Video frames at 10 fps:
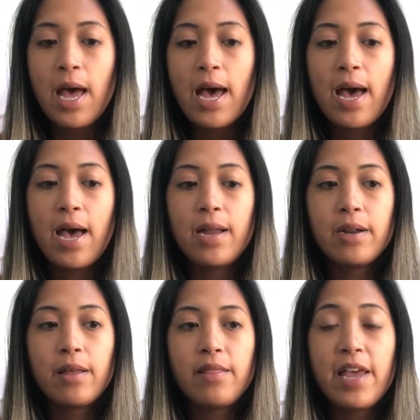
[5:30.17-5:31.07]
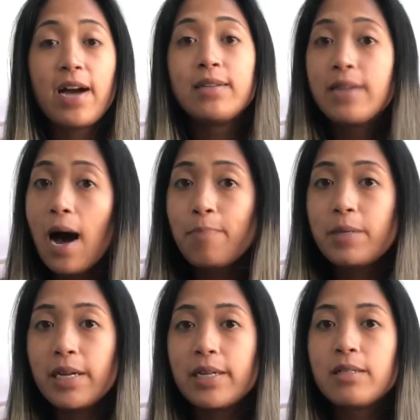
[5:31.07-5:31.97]
and they
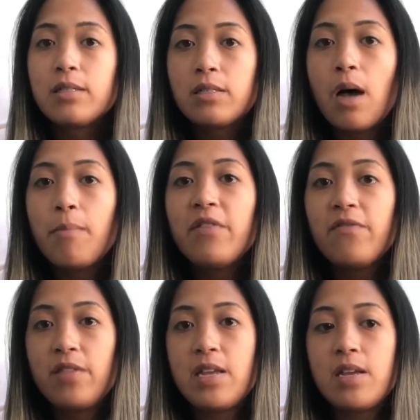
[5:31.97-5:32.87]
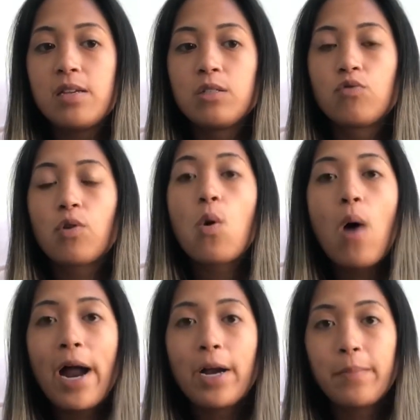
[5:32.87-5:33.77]
adopted some of these
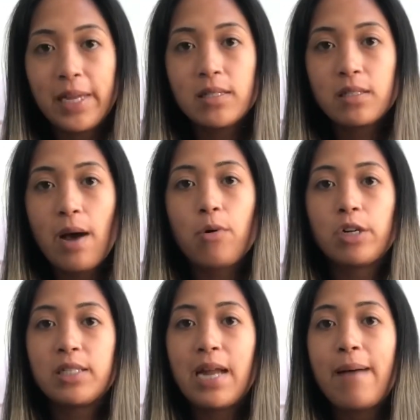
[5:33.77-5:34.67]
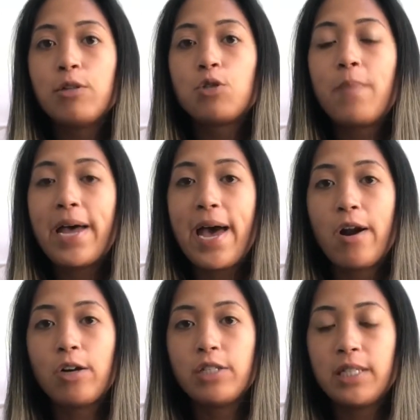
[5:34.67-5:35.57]
requirements that were established by
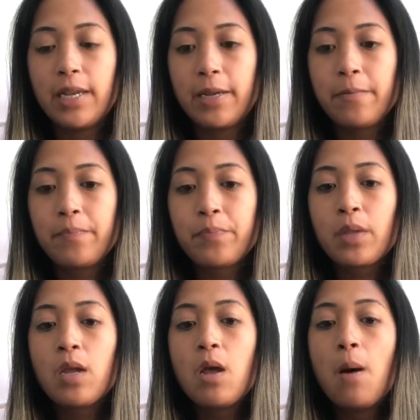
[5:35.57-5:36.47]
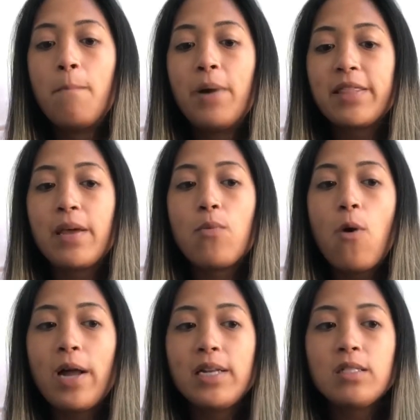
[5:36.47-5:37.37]
NRC, but they
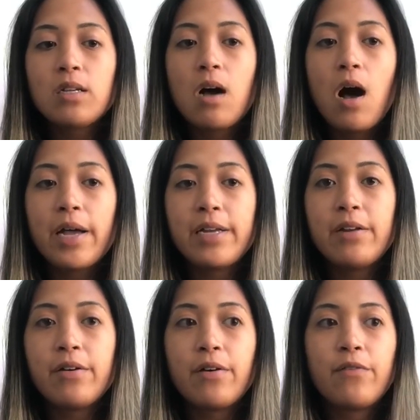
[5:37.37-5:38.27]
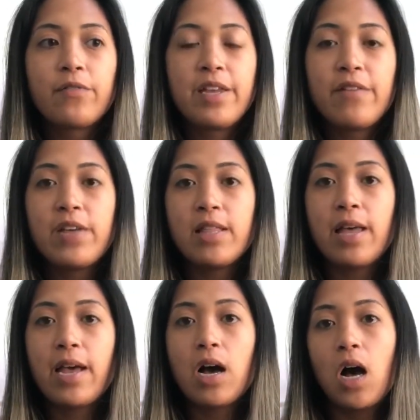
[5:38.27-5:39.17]
wanted to kind of give it
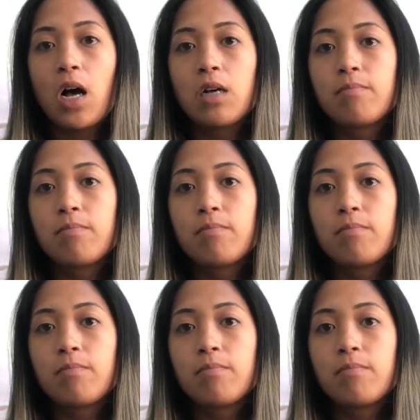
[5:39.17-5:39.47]
like a